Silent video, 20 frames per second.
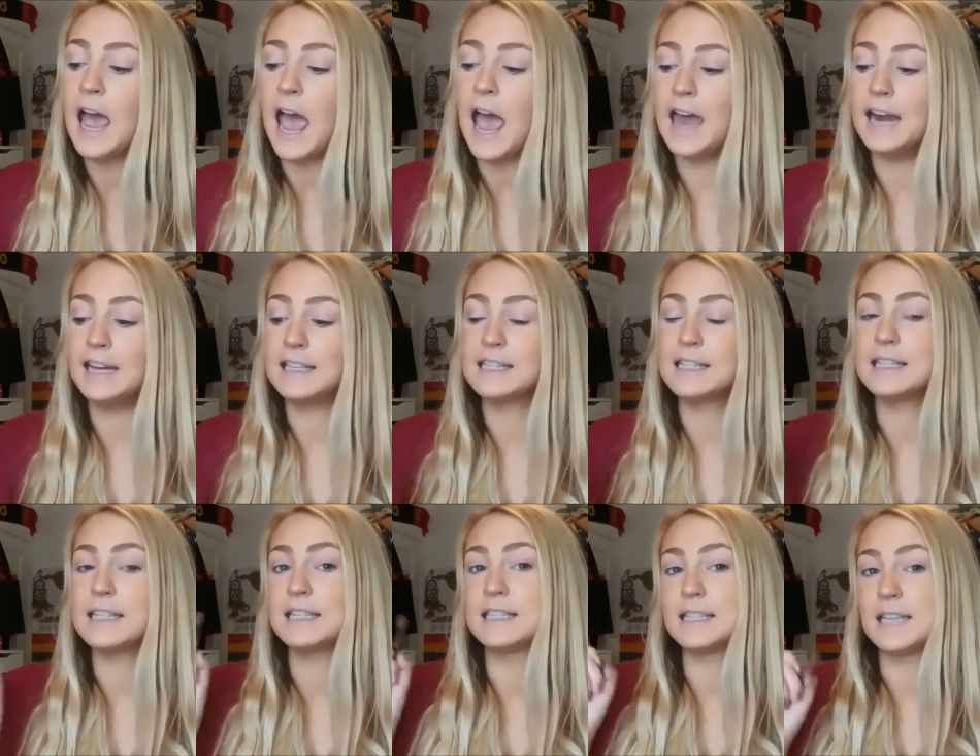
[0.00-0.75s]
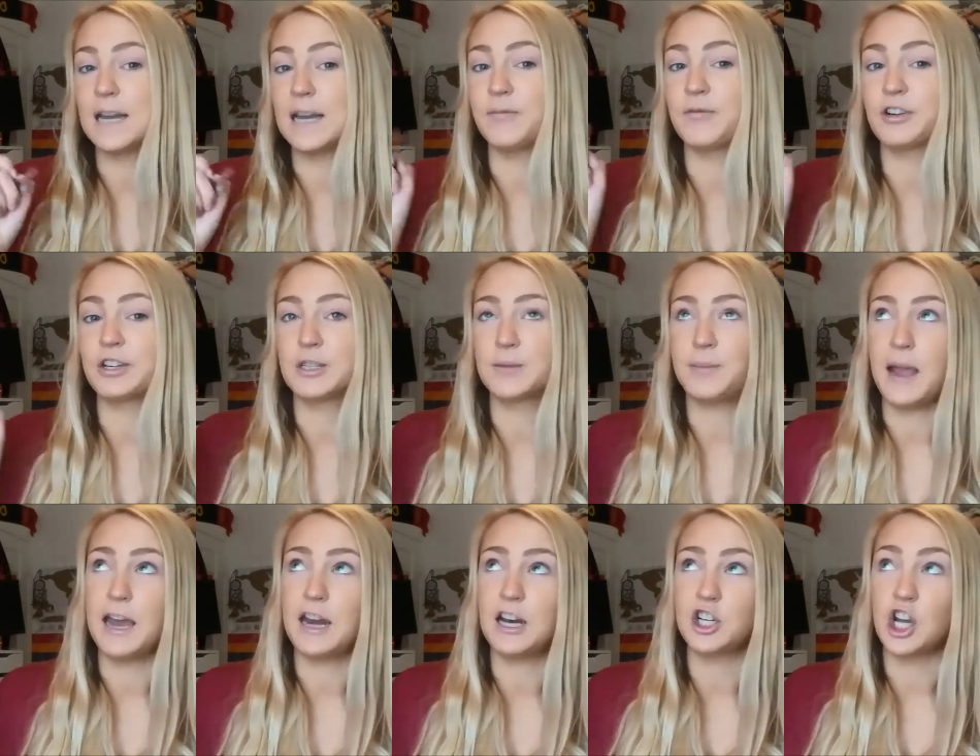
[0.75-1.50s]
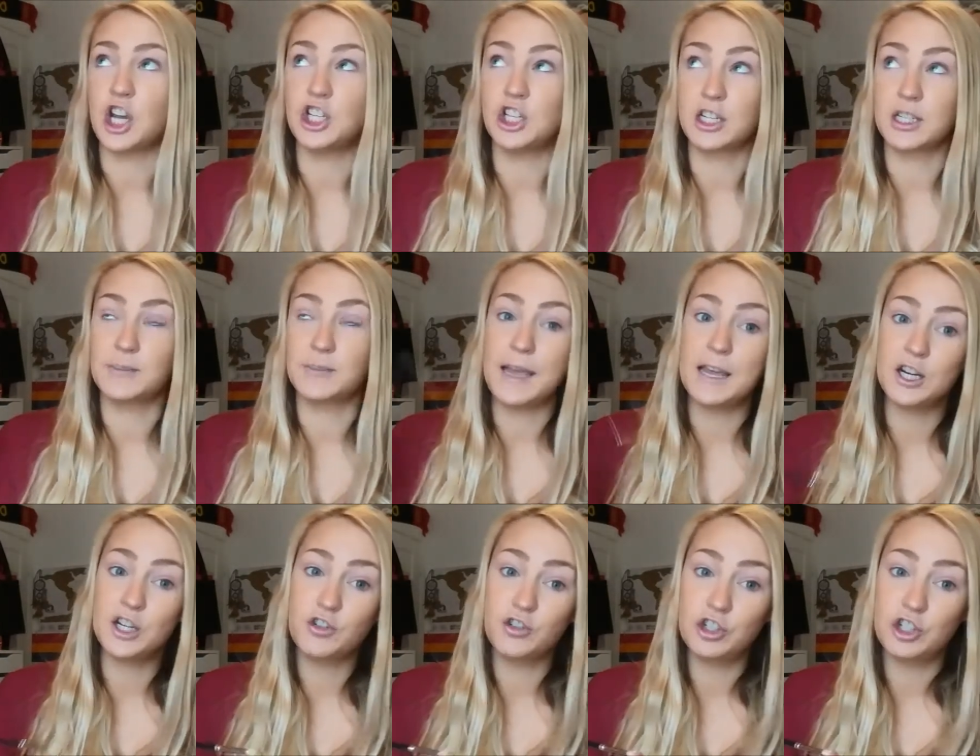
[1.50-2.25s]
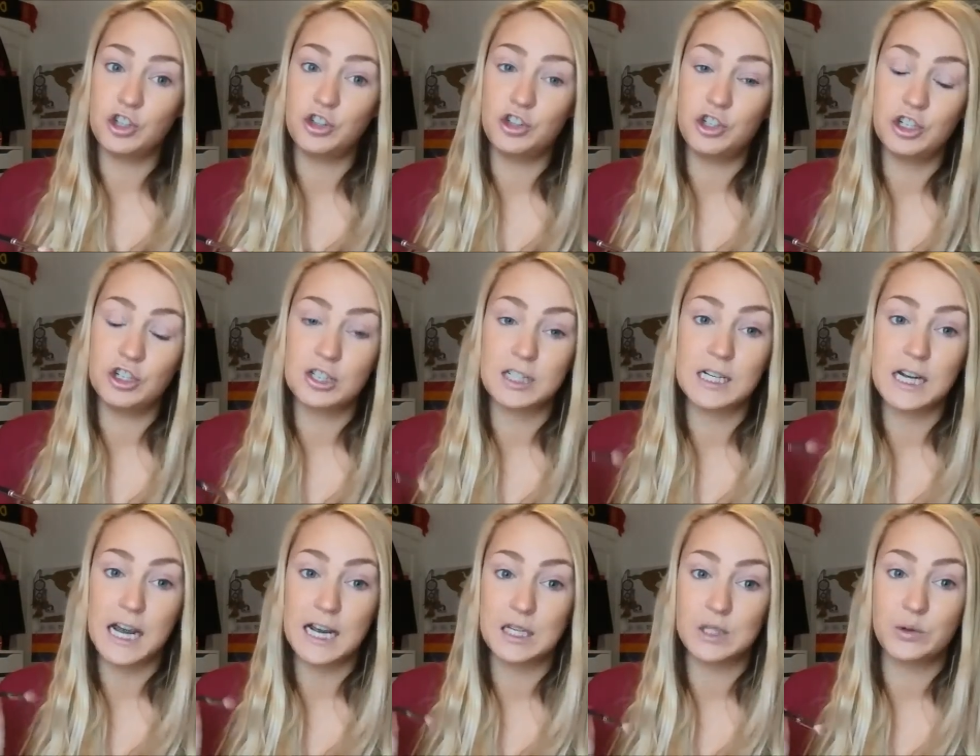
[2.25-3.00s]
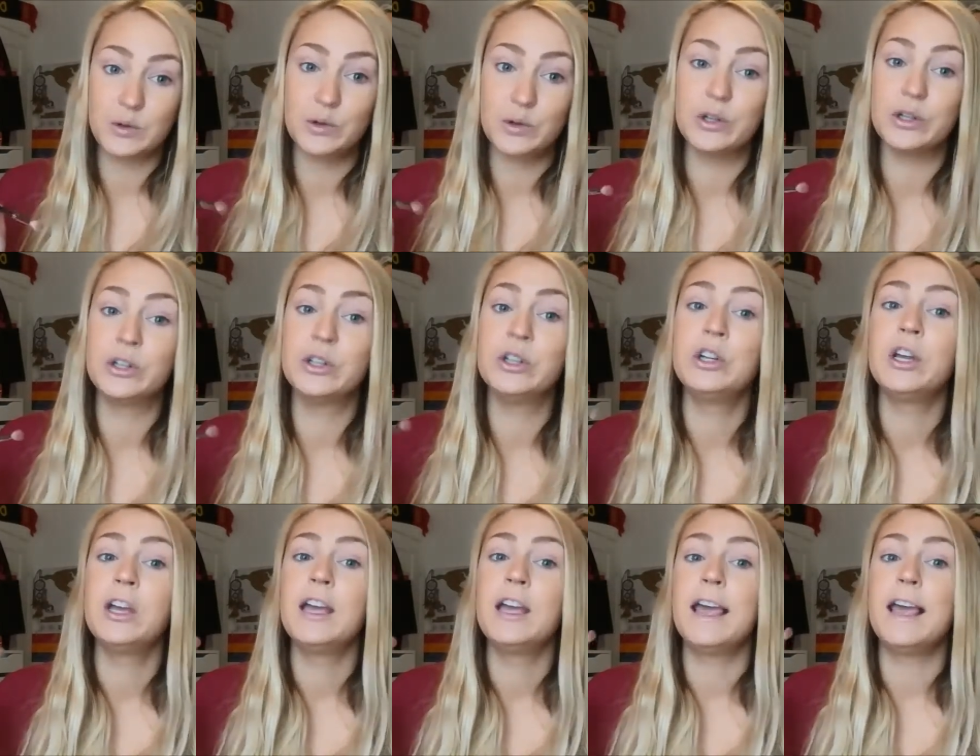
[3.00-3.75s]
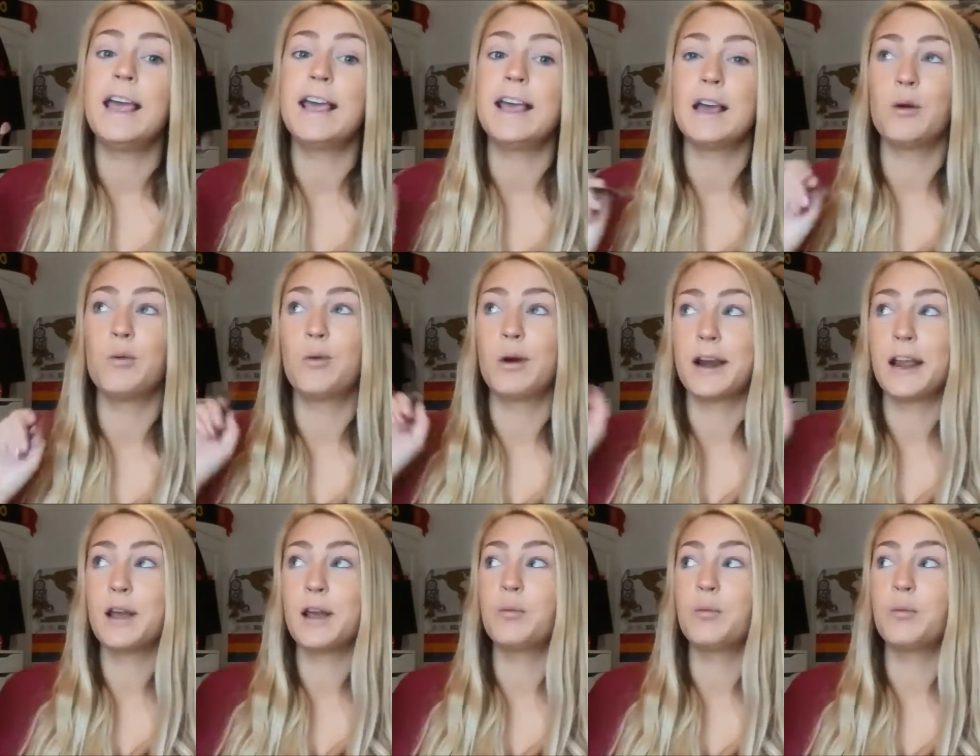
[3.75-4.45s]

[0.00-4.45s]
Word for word: And it's the same for Spanish. I took Spanish for two years in high school and when I